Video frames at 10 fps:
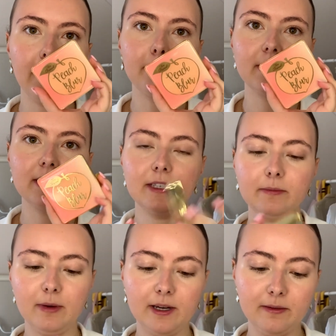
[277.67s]
This is
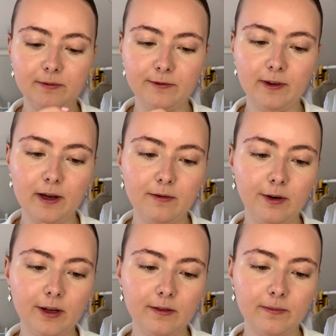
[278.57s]
my
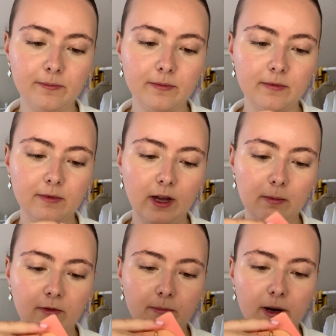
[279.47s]
favorite type
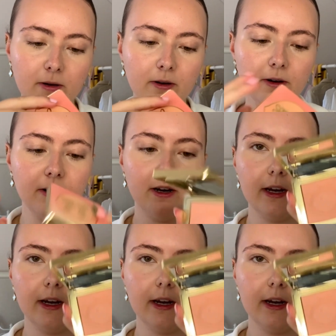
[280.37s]
of powder.